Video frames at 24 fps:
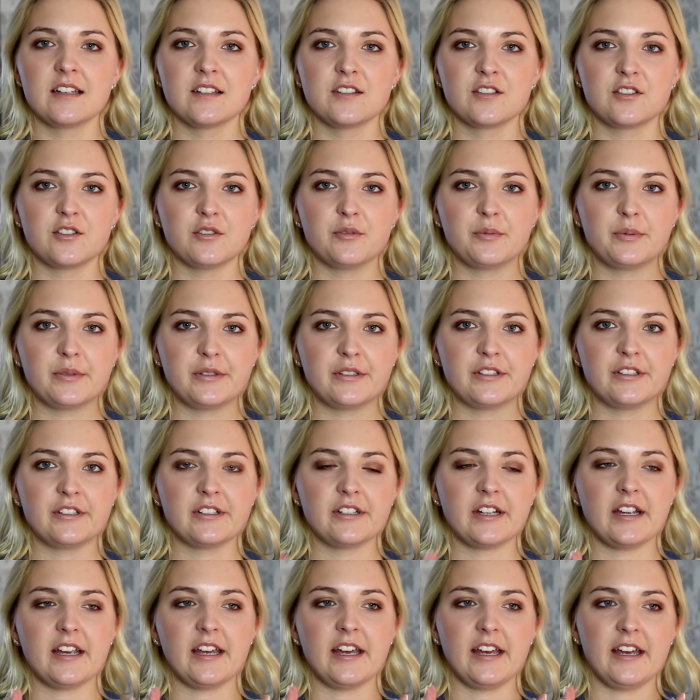
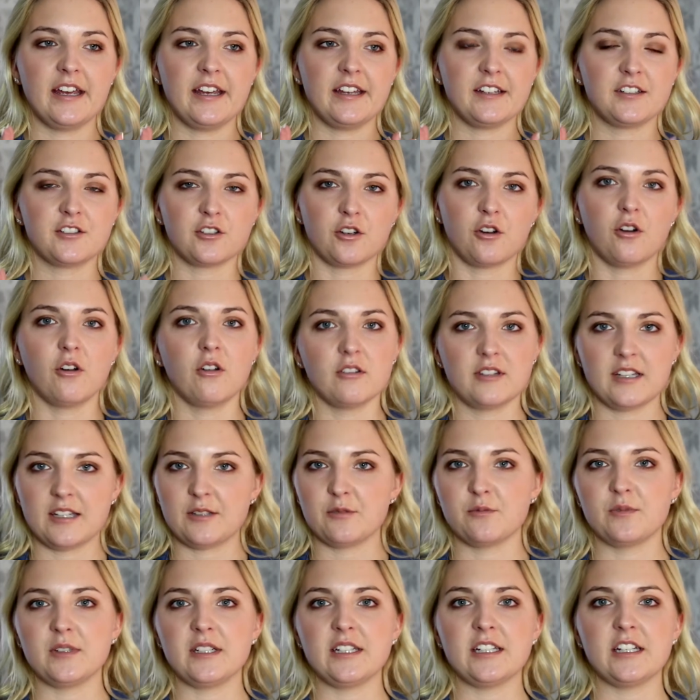super told
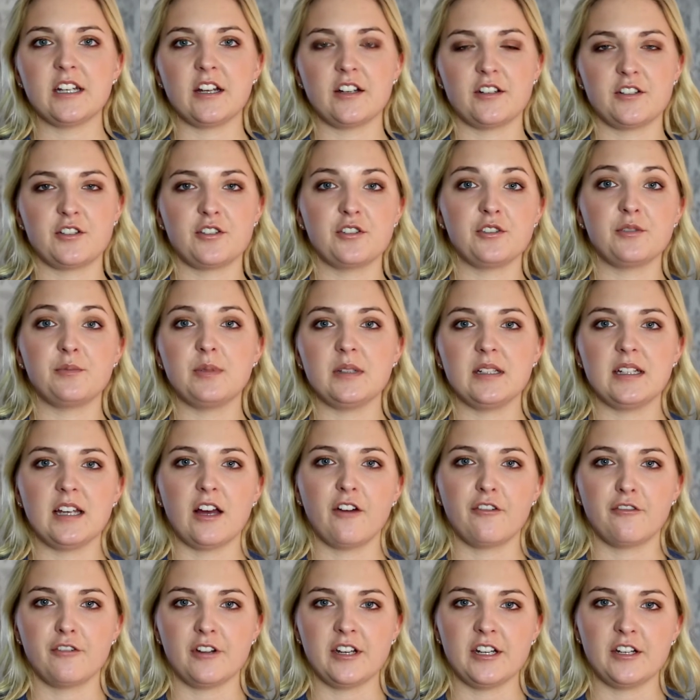that we should be
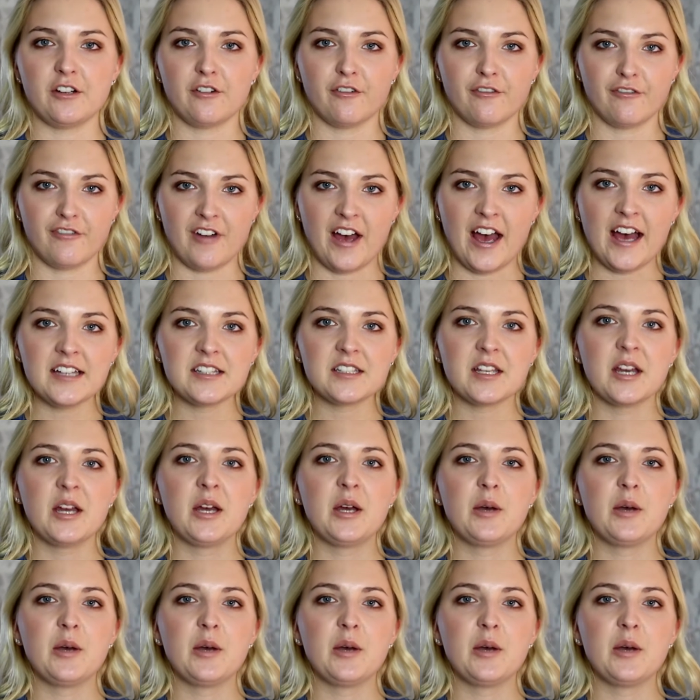afraid of fat,